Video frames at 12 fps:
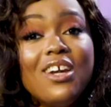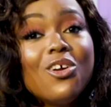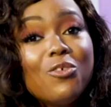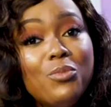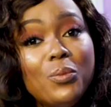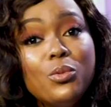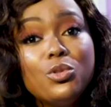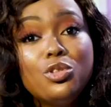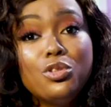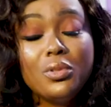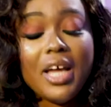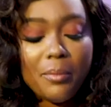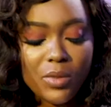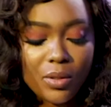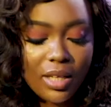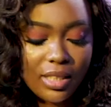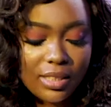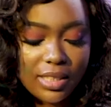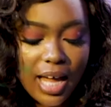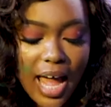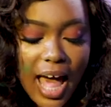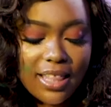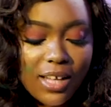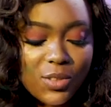a lot of people should emulate.
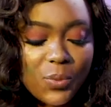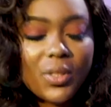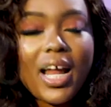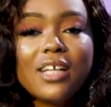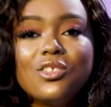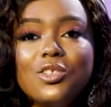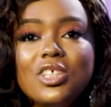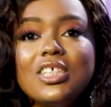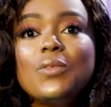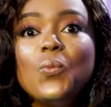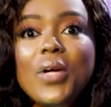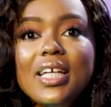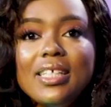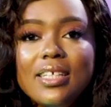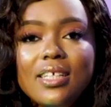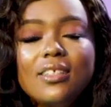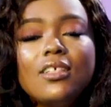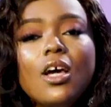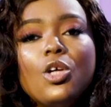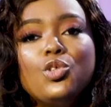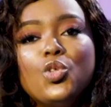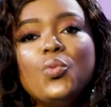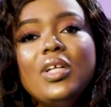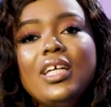And that's one attitude we need
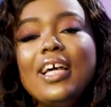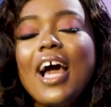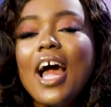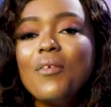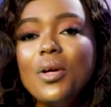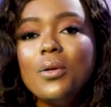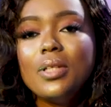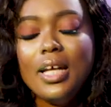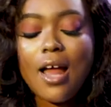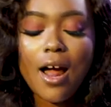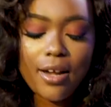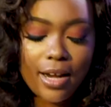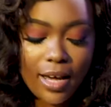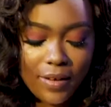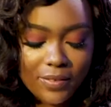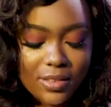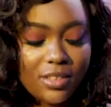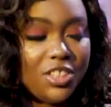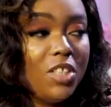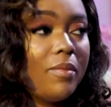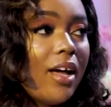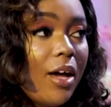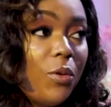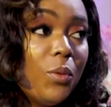to really carry on in our lives.
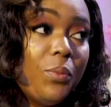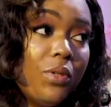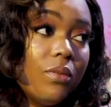Chima, I hope